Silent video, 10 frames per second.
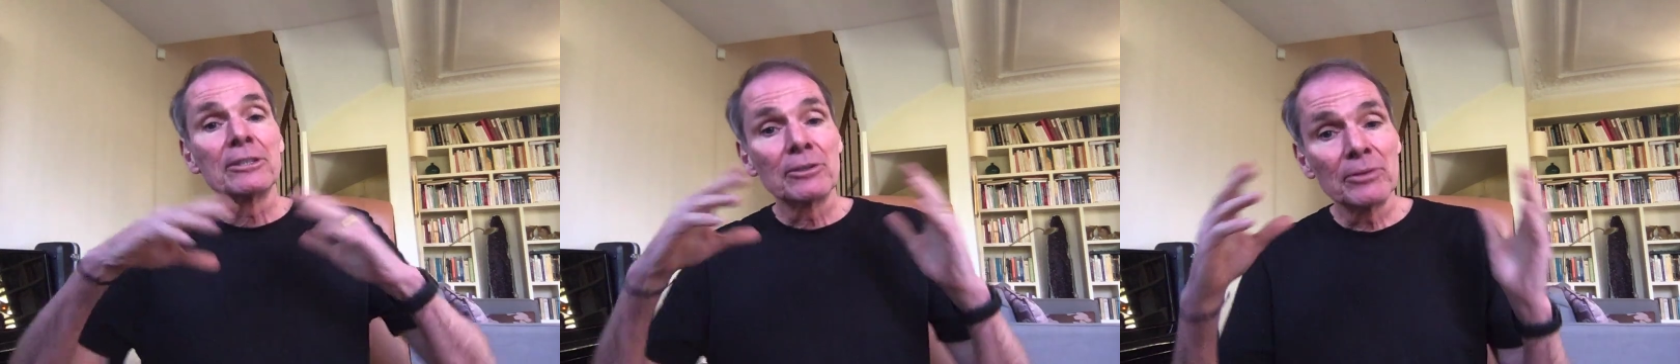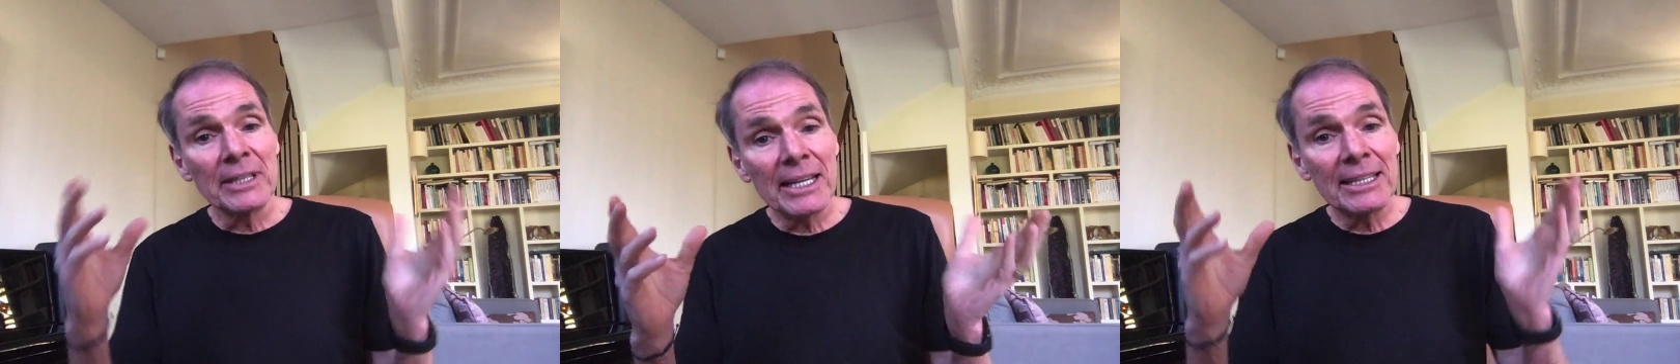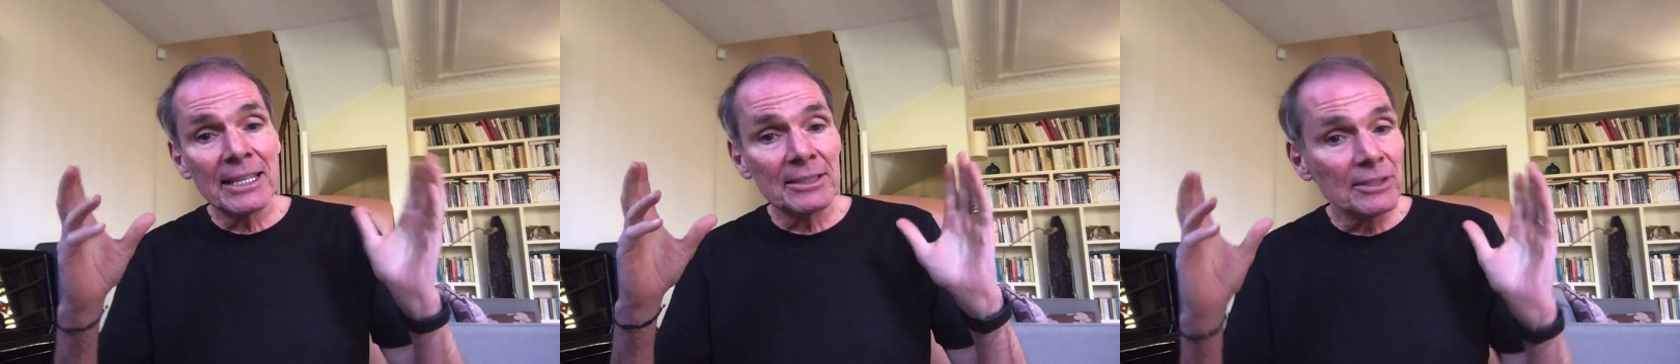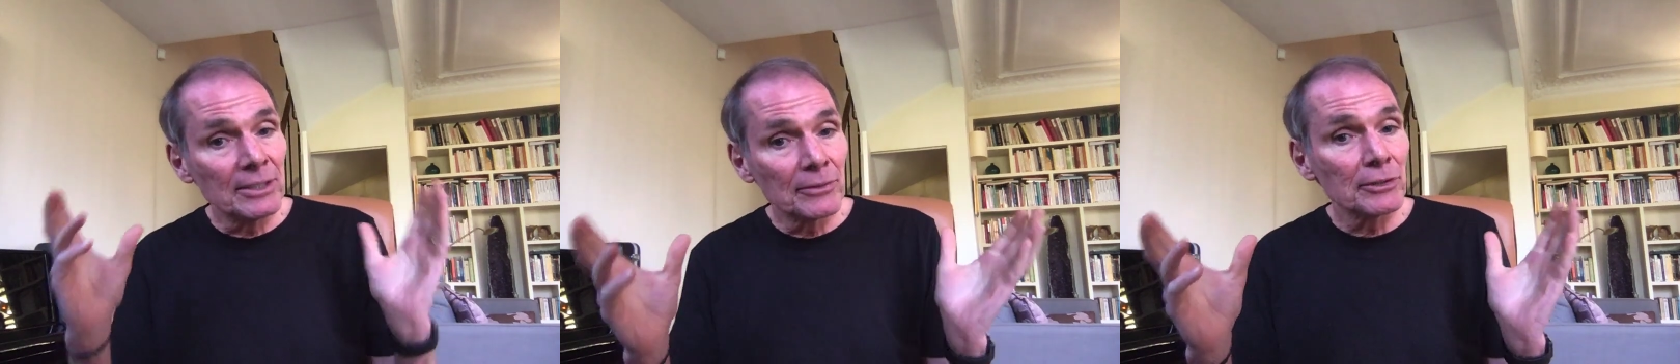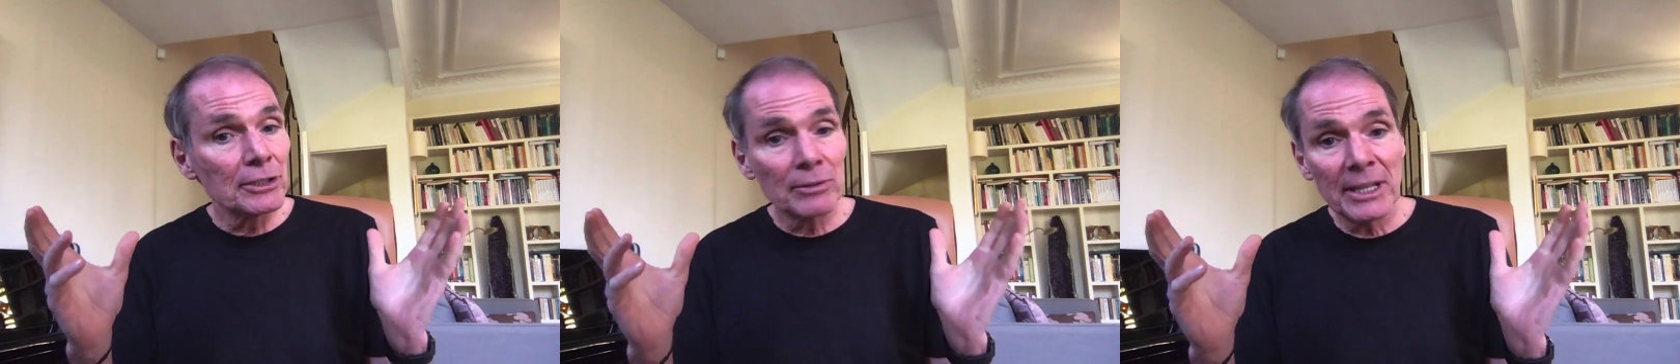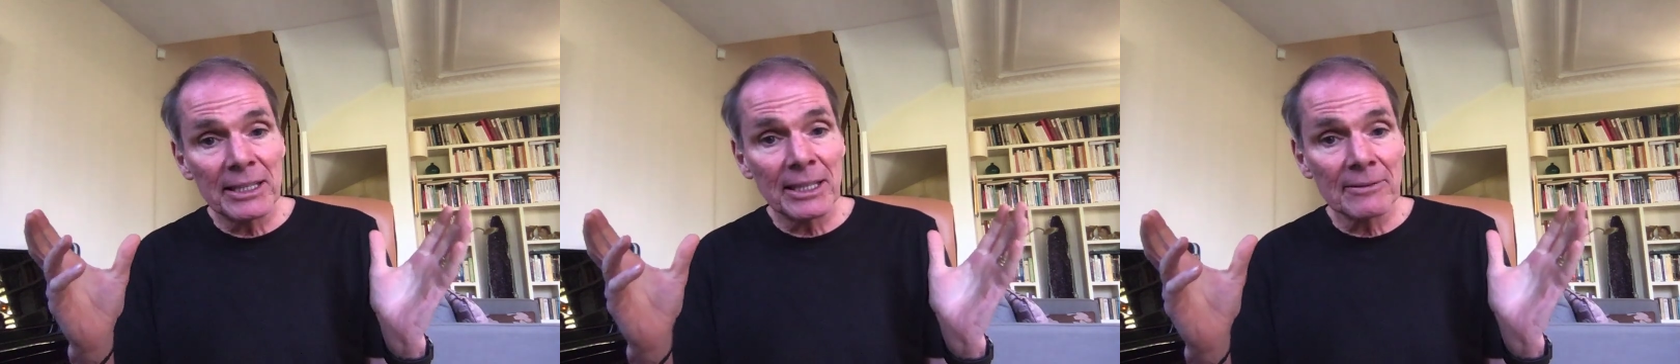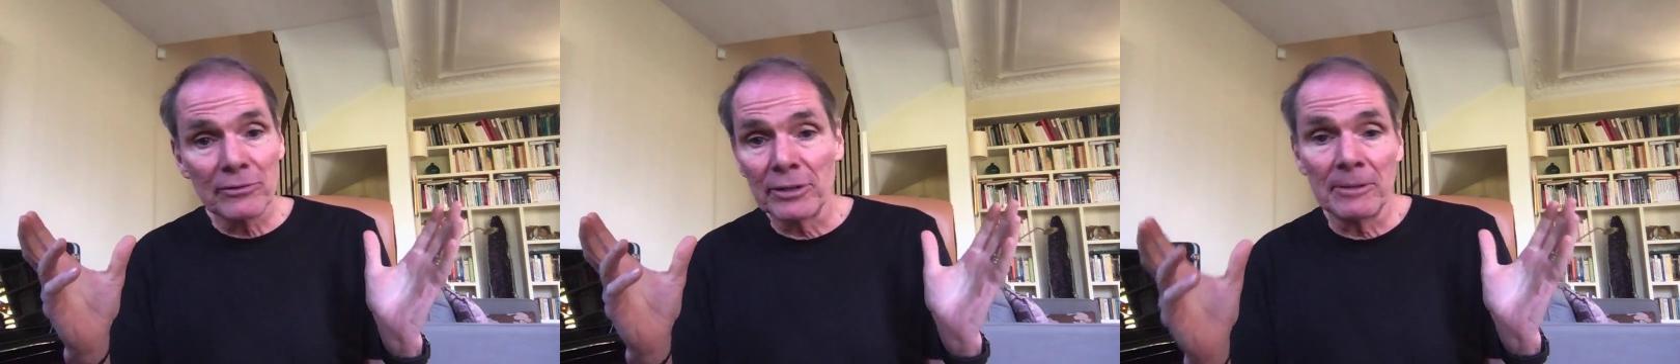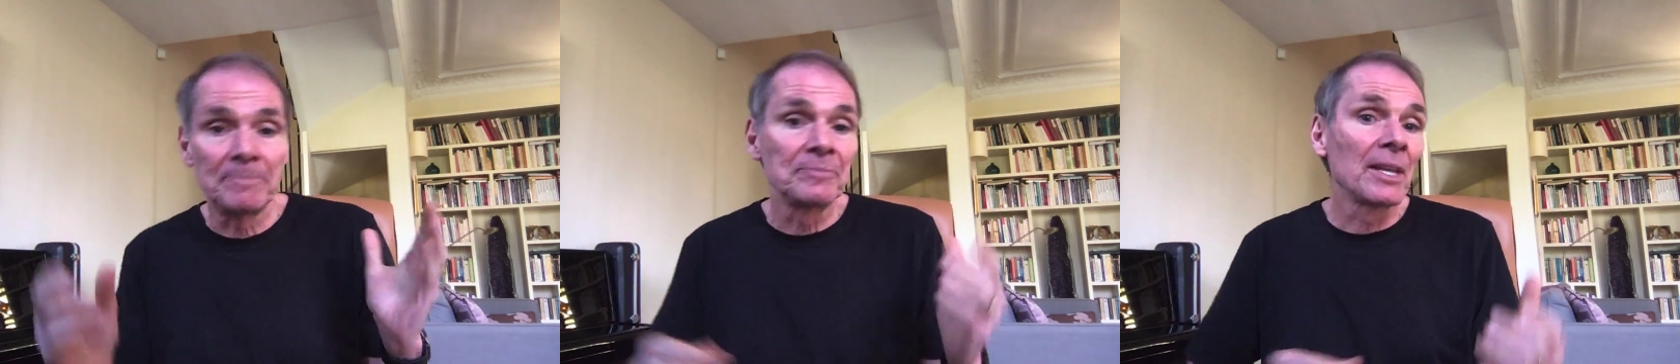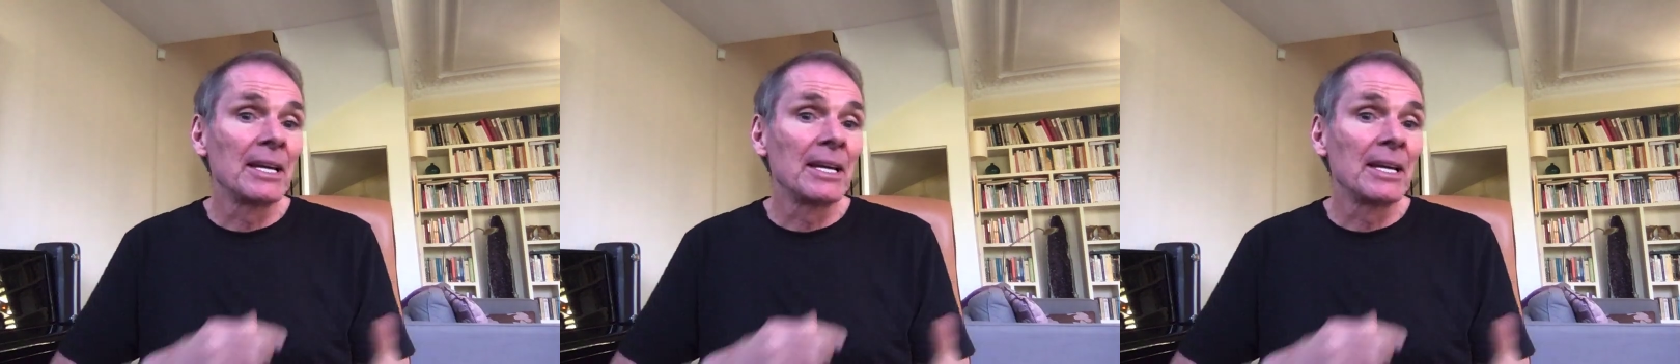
create and deliver a training, from